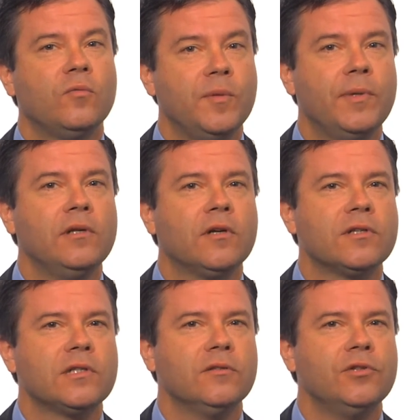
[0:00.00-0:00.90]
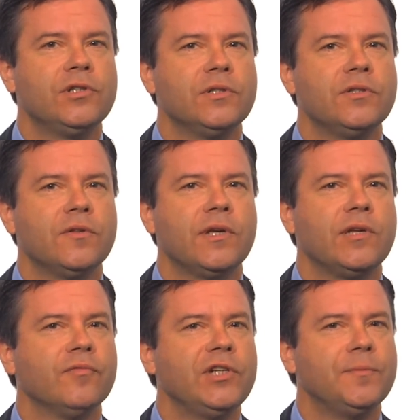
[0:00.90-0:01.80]
We build our solutions so they
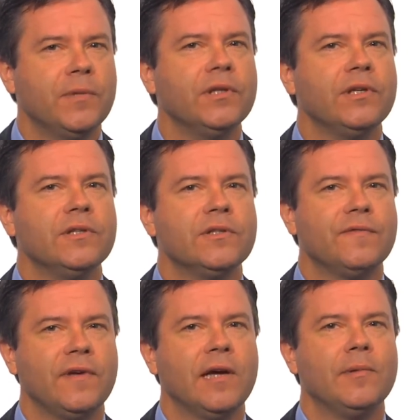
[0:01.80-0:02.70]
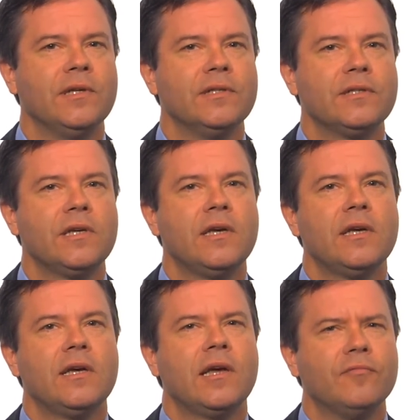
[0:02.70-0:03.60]
can reach millions of families
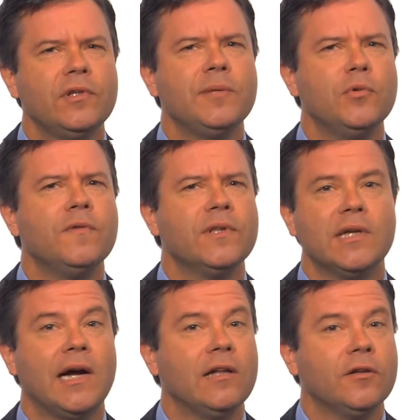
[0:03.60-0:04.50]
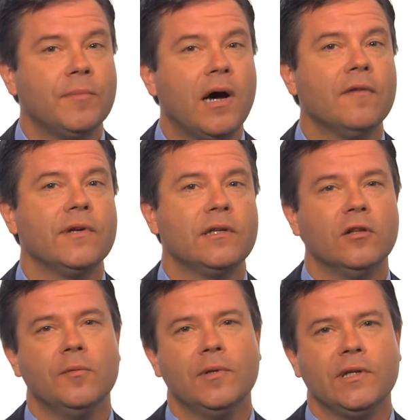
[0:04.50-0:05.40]
and really move the dial on poverty
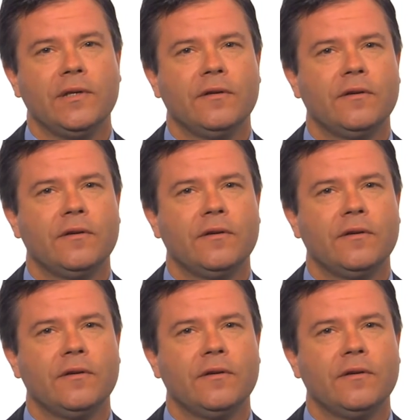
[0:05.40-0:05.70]
globally.